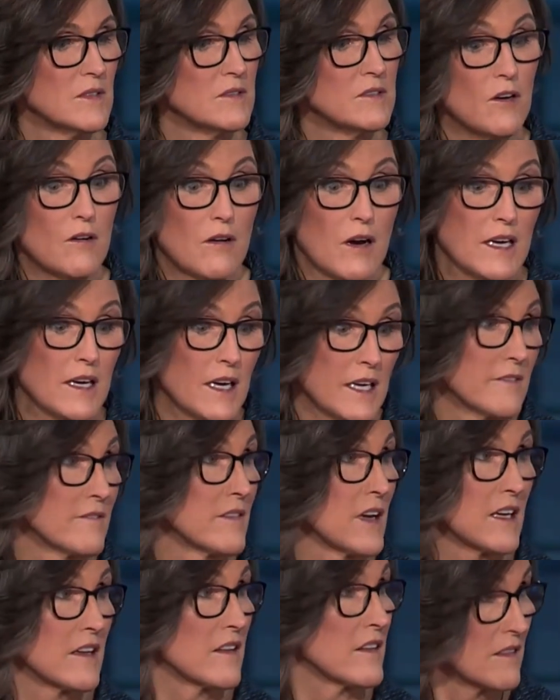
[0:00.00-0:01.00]
no, I kind
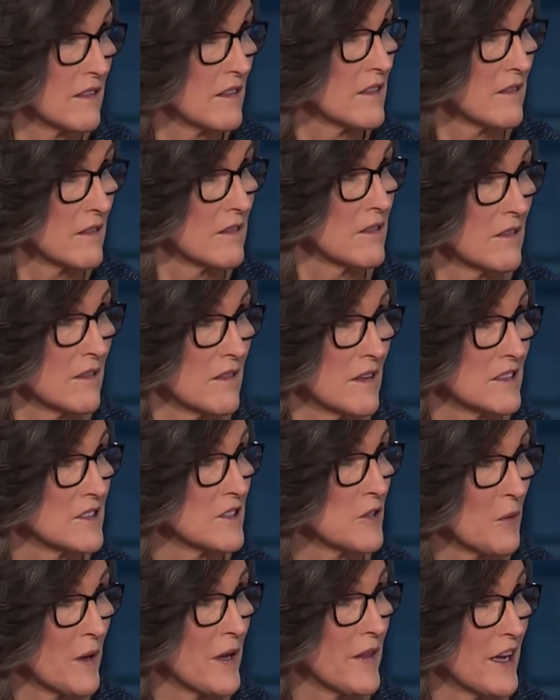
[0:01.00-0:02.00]
of like th
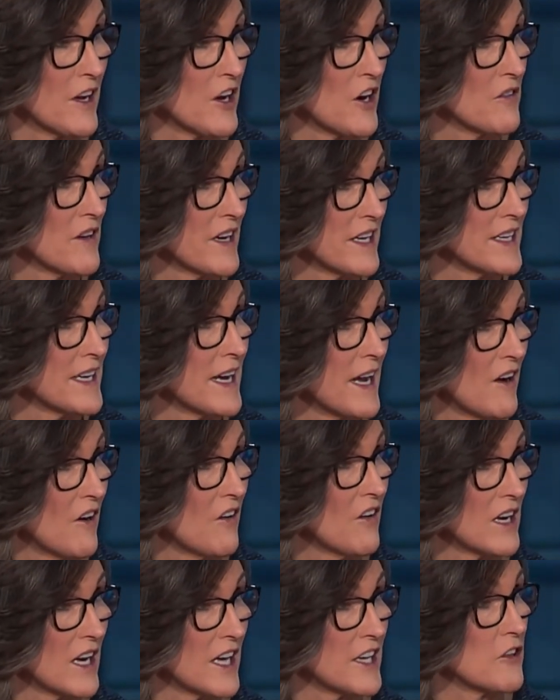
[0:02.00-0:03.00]
things the way they are right
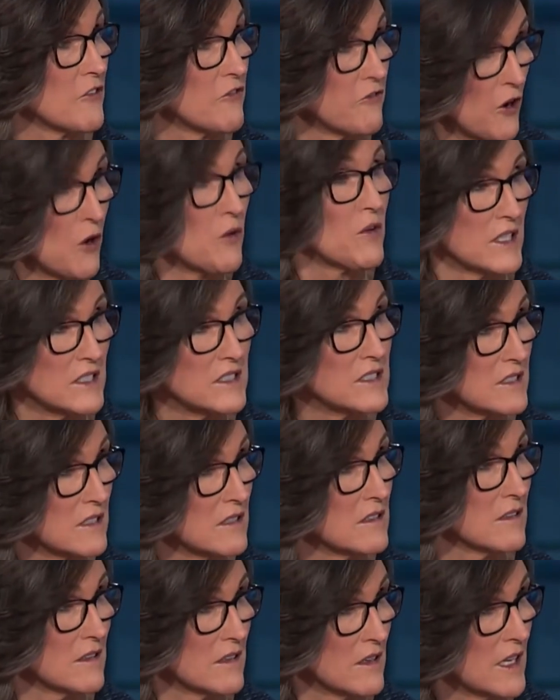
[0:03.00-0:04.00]
now. I like the
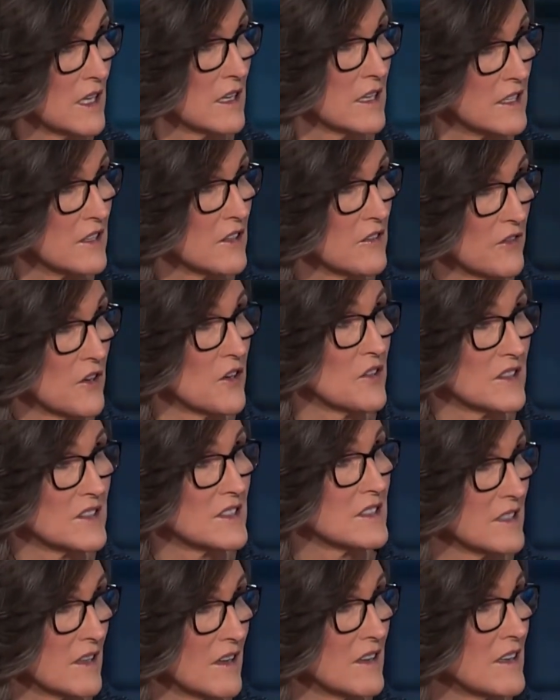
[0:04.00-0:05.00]
focus. I right. like the
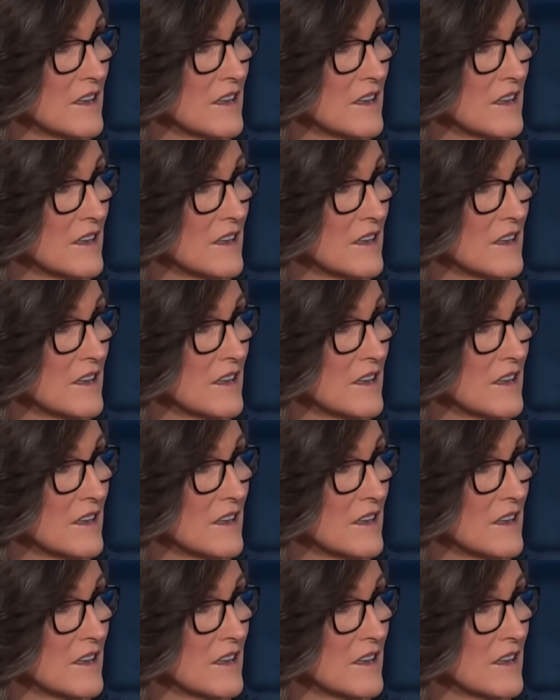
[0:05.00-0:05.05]
focus.